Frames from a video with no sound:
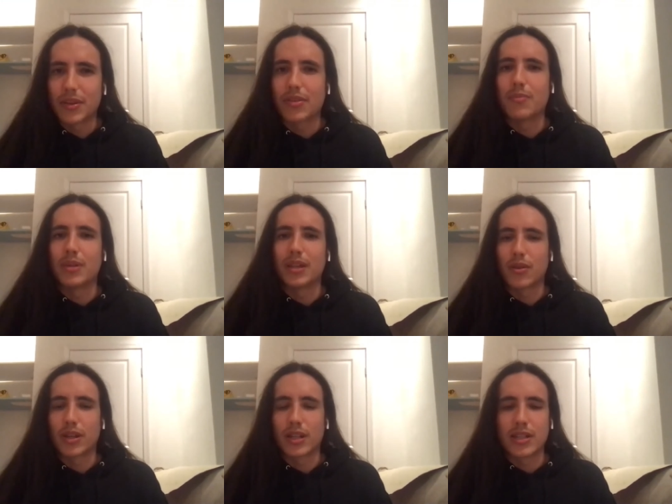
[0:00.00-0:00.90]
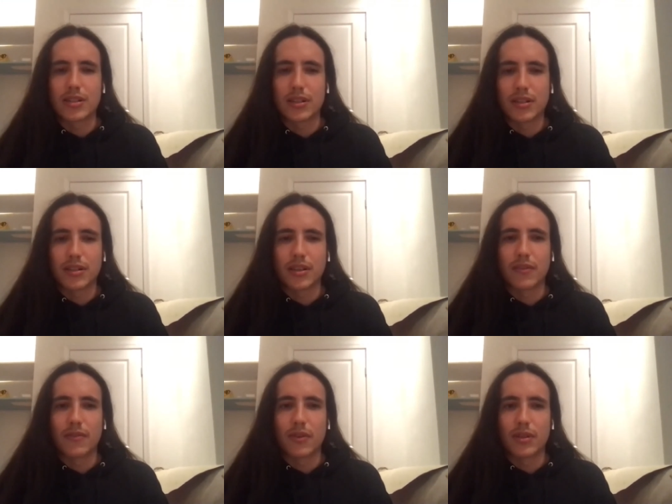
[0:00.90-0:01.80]
with being an organization that,
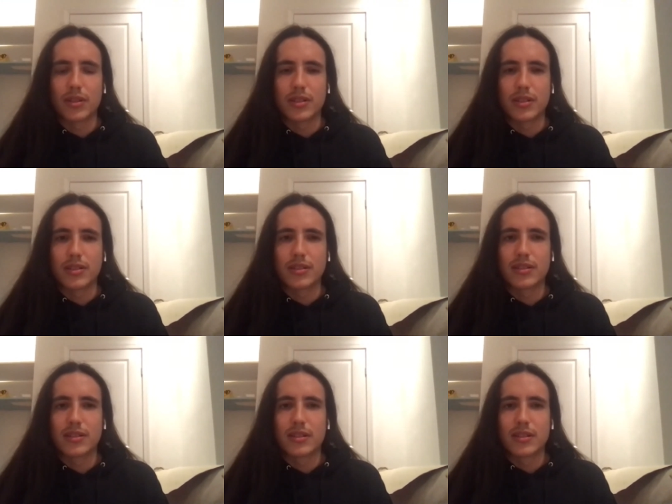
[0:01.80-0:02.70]
that focuses,